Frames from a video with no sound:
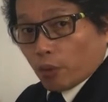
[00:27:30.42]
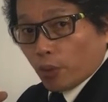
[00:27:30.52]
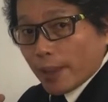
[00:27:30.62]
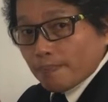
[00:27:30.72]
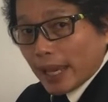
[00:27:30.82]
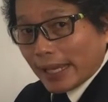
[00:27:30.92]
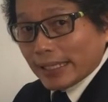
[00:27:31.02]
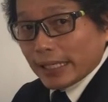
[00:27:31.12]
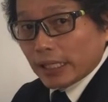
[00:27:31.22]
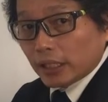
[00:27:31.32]

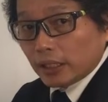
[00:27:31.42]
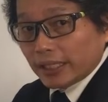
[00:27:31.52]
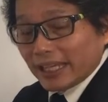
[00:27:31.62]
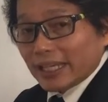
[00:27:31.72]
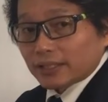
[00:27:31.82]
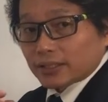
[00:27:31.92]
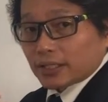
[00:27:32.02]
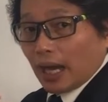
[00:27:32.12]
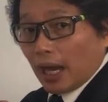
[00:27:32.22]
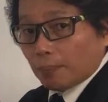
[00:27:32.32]
Remaining
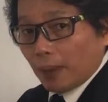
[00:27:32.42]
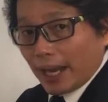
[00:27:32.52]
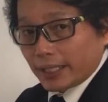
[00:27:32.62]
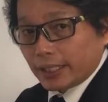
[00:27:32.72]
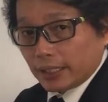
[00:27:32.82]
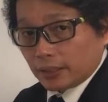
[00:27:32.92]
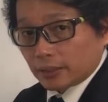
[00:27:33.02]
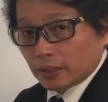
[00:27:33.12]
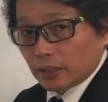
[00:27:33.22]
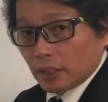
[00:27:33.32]
is abiding.
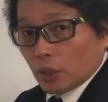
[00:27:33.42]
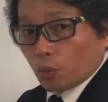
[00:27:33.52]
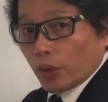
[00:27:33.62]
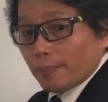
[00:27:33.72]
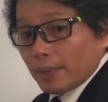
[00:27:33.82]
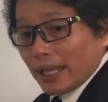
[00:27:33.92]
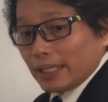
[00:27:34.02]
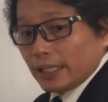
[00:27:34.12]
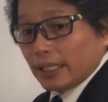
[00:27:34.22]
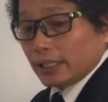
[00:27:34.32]

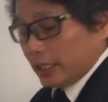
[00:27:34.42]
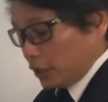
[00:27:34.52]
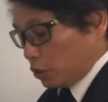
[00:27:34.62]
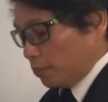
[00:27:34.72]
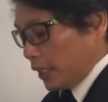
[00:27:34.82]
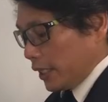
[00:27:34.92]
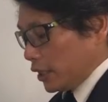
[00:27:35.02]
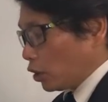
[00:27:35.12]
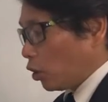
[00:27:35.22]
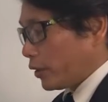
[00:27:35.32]
Remaining is
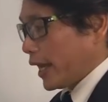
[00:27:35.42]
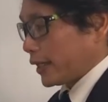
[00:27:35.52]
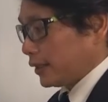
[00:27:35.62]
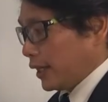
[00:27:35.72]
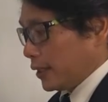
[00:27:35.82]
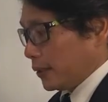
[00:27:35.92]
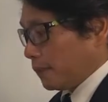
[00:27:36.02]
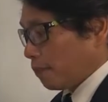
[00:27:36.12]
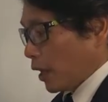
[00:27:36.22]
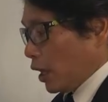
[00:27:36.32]
being connected.
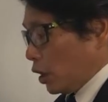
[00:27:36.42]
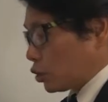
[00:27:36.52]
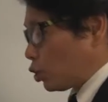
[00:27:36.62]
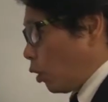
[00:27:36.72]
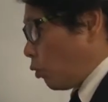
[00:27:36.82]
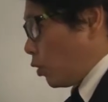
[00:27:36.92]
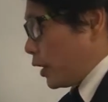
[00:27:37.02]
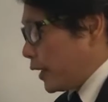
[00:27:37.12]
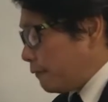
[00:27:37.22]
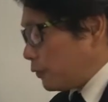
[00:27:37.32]
So,
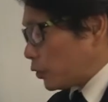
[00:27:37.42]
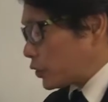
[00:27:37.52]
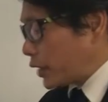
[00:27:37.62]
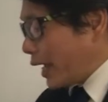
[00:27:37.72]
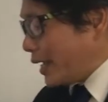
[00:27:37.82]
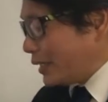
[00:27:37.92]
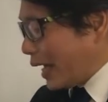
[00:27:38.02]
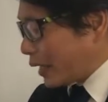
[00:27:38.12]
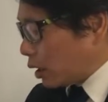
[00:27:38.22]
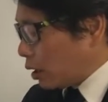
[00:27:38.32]
if you're saying
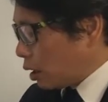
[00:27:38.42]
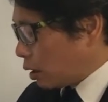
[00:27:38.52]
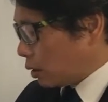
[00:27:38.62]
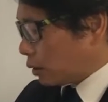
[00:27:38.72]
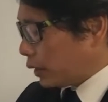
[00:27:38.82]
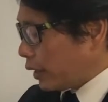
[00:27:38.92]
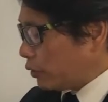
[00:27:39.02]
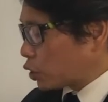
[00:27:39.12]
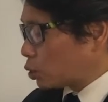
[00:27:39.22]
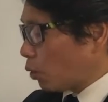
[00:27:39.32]
that
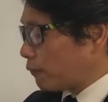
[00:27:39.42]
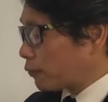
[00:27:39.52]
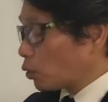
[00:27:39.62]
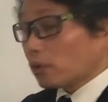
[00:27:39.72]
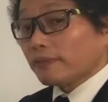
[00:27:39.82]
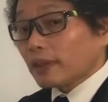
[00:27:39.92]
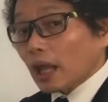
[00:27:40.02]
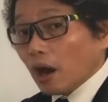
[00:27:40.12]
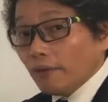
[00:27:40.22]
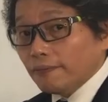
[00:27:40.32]
there is no fruit of
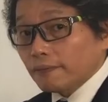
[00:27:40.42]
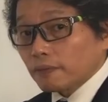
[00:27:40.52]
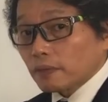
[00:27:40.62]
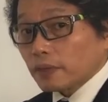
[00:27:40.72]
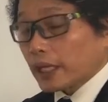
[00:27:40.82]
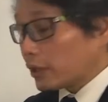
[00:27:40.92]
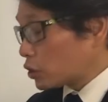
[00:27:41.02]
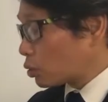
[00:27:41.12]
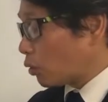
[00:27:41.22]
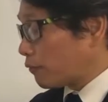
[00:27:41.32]
love, there
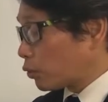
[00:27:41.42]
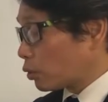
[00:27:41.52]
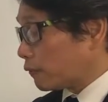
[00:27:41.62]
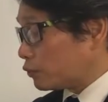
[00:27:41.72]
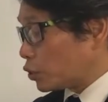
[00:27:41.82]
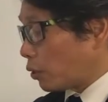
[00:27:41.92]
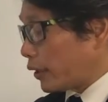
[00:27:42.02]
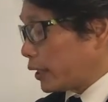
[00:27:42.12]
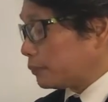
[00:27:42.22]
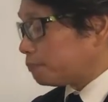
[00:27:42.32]
is no fruit of
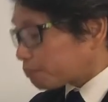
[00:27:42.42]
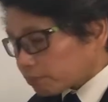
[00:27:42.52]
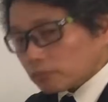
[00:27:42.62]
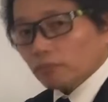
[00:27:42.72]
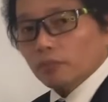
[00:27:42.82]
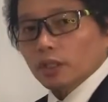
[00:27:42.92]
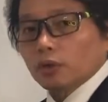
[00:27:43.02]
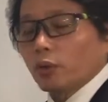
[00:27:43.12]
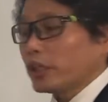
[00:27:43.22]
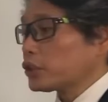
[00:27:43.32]
joy,
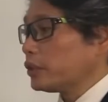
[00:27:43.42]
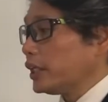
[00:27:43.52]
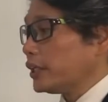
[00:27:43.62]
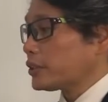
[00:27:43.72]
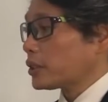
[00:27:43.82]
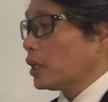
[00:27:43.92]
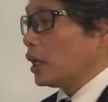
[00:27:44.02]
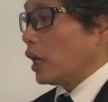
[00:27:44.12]
question is,